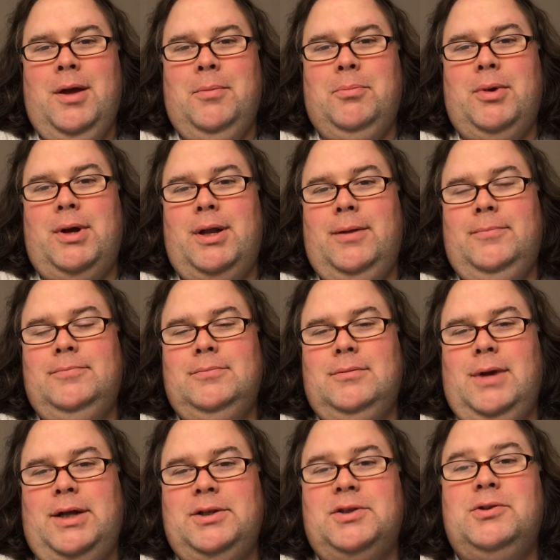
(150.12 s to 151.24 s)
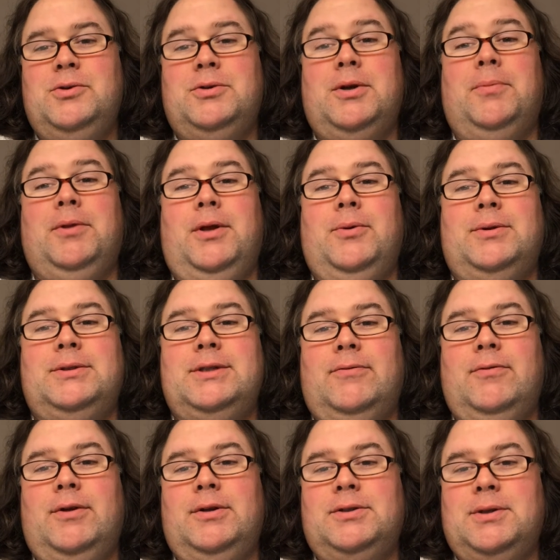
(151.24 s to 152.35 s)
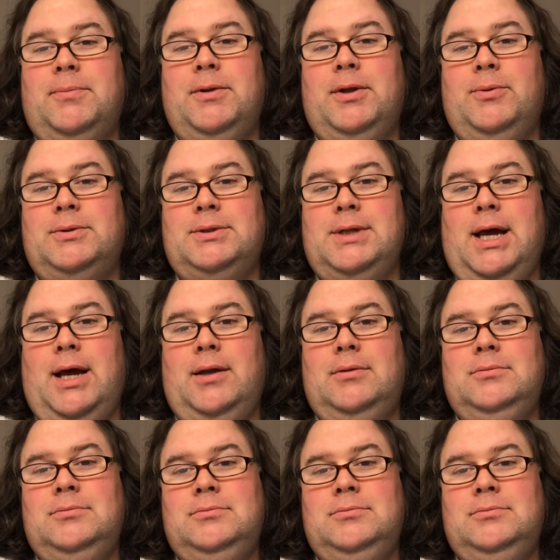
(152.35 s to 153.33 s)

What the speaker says: But I just knew something was different. Something was not